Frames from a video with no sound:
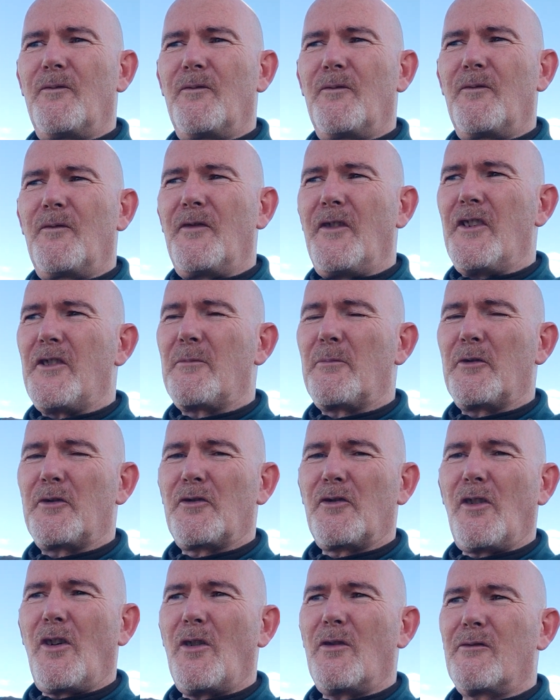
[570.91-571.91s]
fish
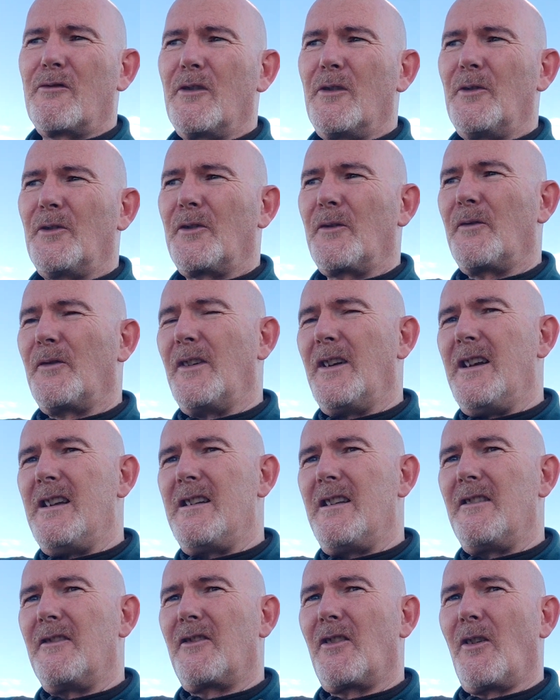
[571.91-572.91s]
patrol routes,
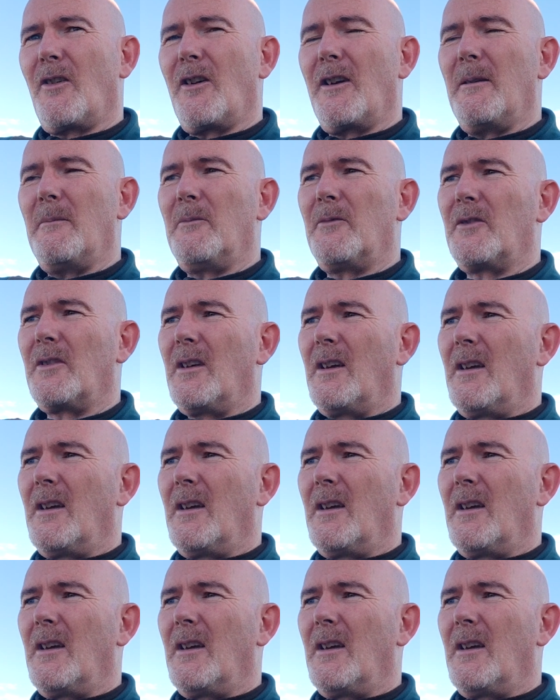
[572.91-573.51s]
feeding times.